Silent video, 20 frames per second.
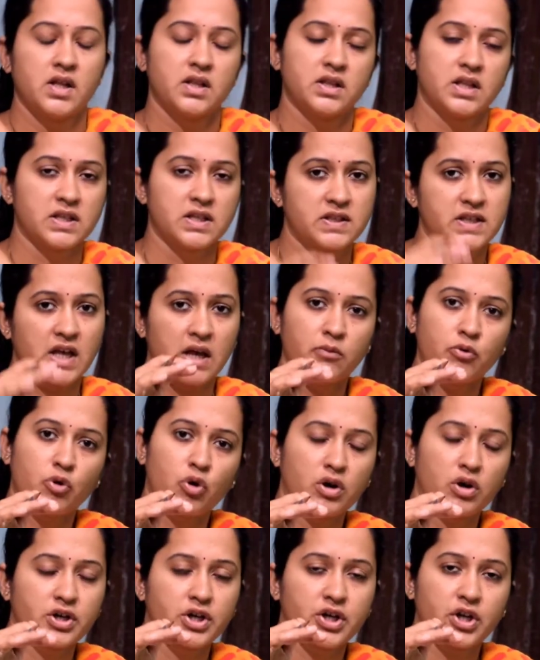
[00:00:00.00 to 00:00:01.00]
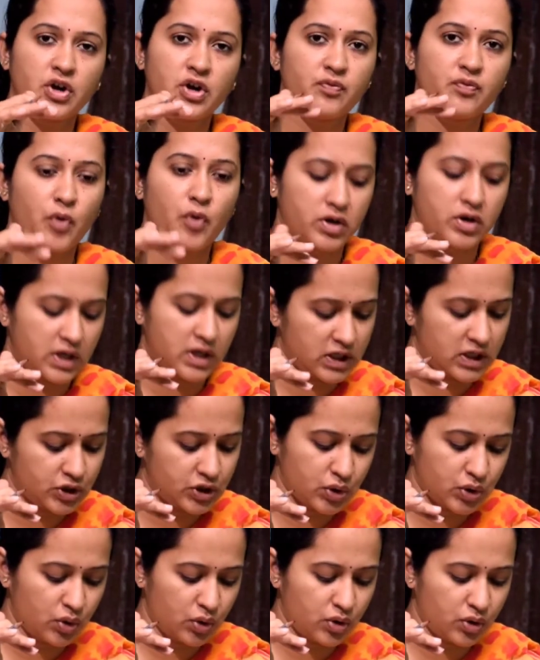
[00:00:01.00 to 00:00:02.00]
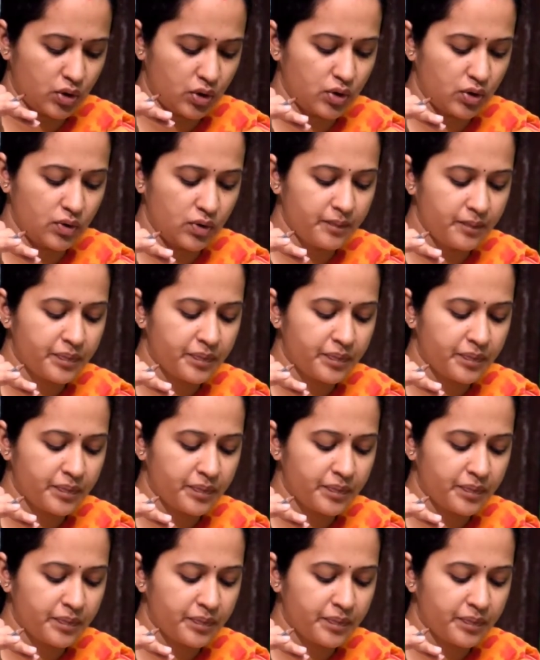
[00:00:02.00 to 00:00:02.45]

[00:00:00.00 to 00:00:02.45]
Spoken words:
The same quantity of water is shown to you,